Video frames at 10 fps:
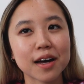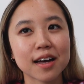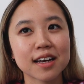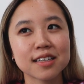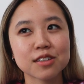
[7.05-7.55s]

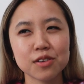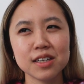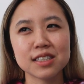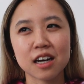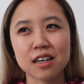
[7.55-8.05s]
has
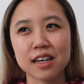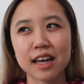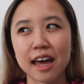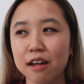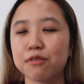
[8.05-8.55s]
only done a
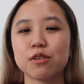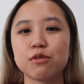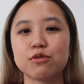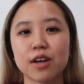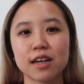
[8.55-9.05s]
handful
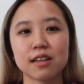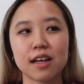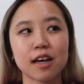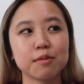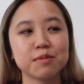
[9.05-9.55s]
of trad
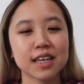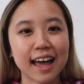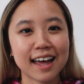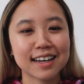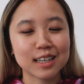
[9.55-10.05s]
climbs
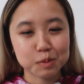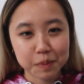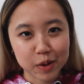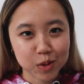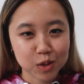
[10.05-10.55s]
and has
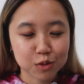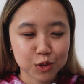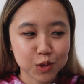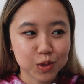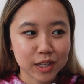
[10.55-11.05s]
barreled on a
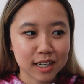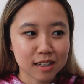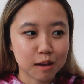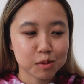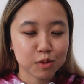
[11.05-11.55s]
few lead
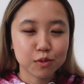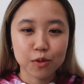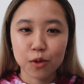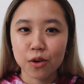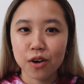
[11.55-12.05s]
climbs
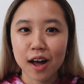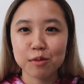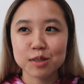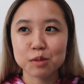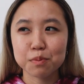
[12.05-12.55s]
before, I
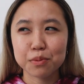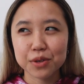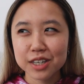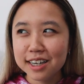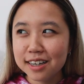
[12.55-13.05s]
was
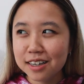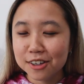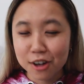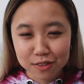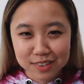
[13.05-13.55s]
pretty
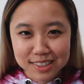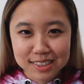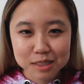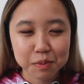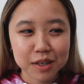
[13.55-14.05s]

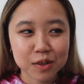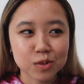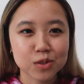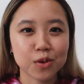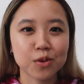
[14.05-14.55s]
nervous but
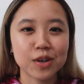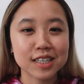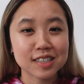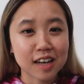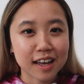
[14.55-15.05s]
also
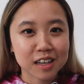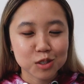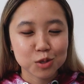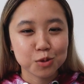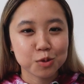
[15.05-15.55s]

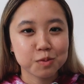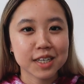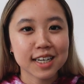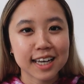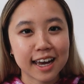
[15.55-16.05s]
excited to
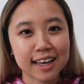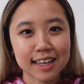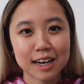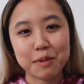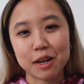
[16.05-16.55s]
dedicate
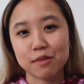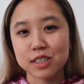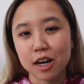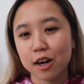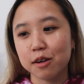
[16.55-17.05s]
that amount of
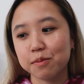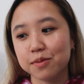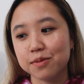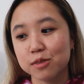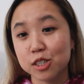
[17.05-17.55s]

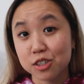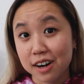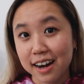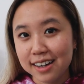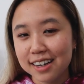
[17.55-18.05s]
time to
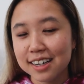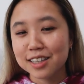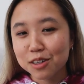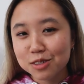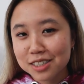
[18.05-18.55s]
trad.
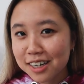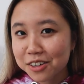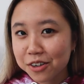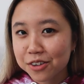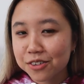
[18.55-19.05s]
Little did I
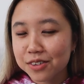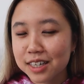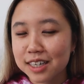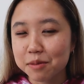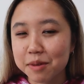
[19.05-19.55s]
know
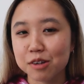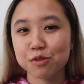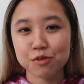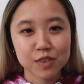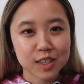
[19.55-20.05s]
the amount of
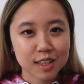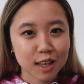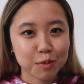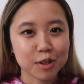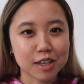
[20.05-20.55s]
fear
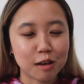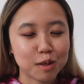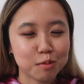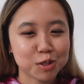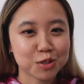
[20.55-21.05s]
that would come
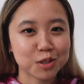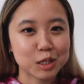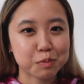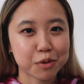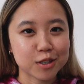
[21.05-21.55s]
up during
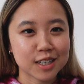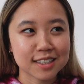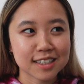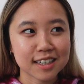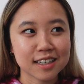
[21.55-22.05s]
this
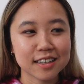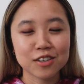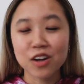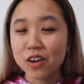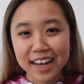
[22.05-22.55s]
process. I had
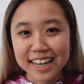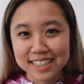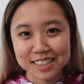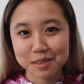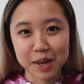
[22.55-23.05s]
not
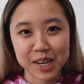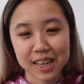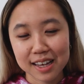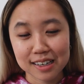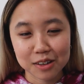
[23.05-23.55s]
anticipated
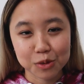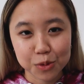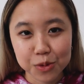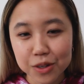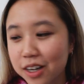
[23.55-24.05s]
that at
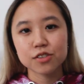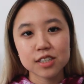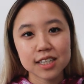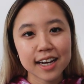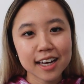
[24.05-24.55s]
all. So
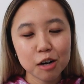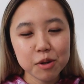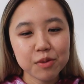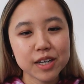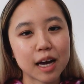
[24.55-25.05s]
today I'll
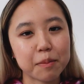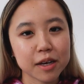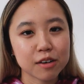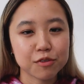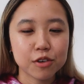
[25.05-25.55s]
be
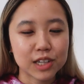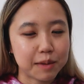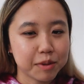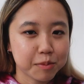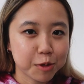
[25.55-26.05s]
recapping a few
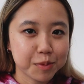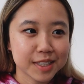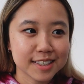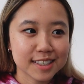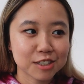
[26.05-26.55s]
climbing
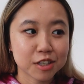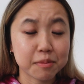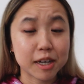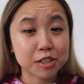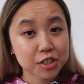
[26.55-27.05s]
moments during
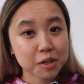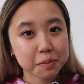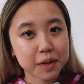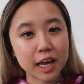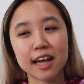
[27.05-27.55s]
my
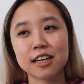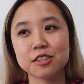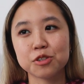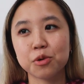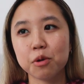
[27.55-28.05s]
trip
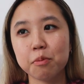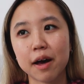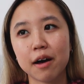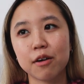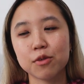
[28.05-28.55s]
and talk
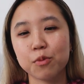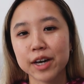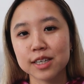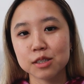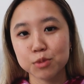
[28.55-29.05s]
about
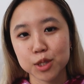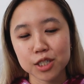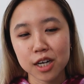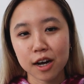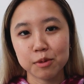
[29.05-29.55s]
ways in
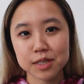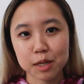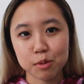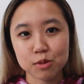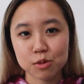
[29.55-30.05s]
which I was
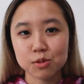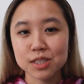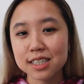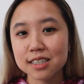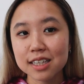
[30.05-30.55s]
able to
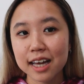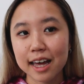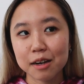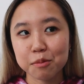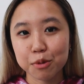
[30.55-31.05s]
deal
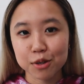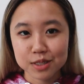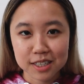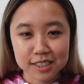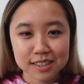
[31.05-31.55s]
and
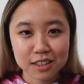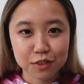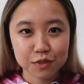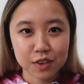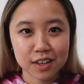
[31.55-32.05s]
process the
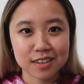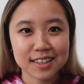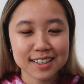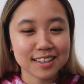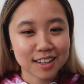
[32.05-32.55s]
fear
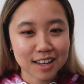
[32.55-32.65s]
in